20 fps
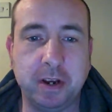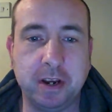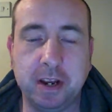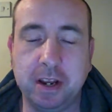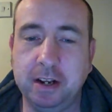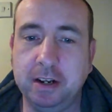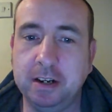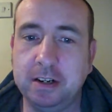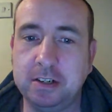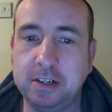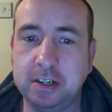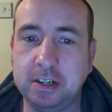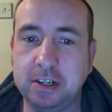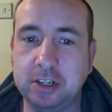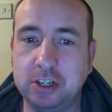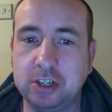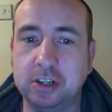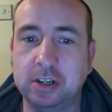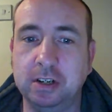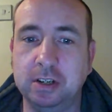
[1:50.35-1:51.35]
in
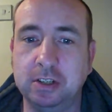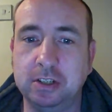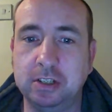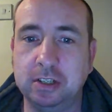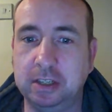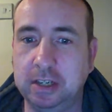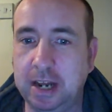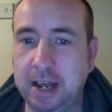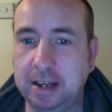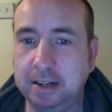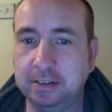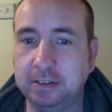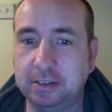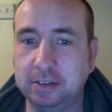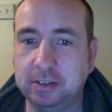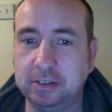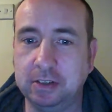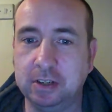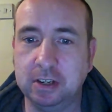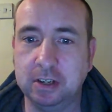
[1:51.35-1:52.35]
addition to
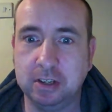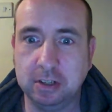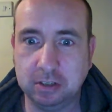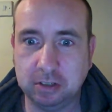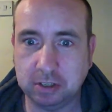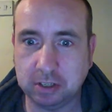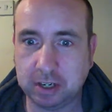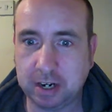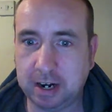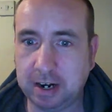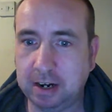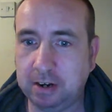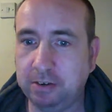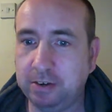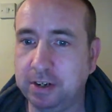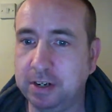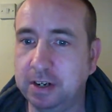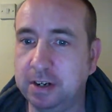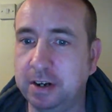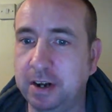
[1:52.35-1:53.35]
LANs, to
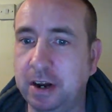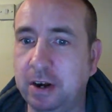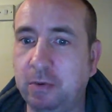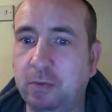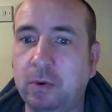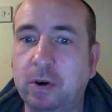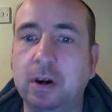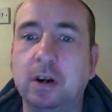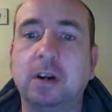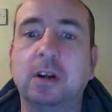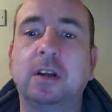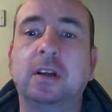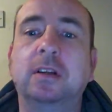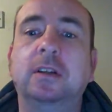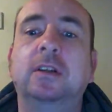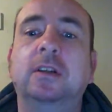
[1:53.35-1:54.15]
carry network